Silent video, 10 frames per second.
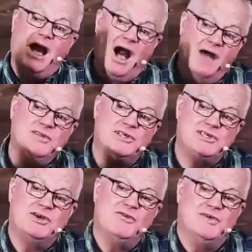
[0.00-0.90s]
Under the
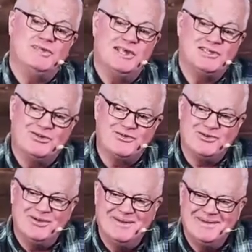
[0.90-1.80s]
surface, that's not
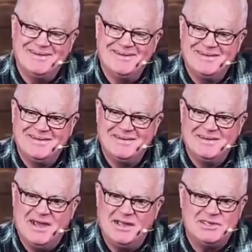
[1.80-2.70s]
true.
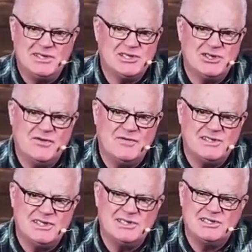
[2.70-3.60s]
Under the
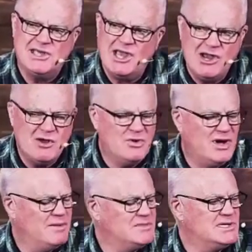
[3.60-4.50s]
surface, there's terrible
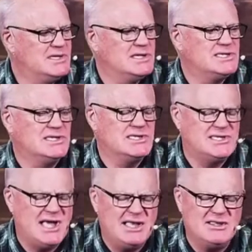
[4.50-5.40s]
emptiness and
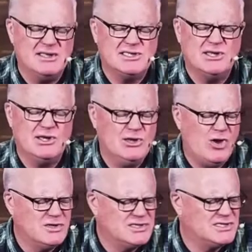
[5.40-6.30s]
sadness and
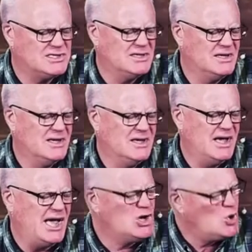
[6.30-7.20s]
loss
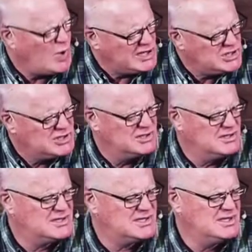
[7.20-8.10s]
and
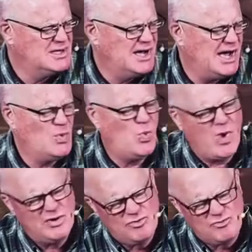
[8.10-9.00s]
questions and
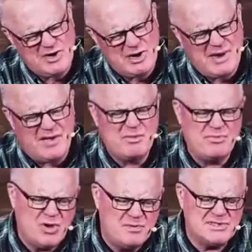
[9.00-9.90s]
wondering about the
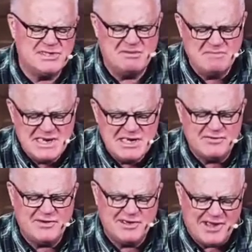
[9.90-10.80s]
purpose and the meaning
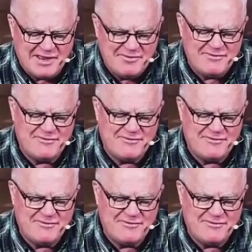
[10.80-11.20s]
of life.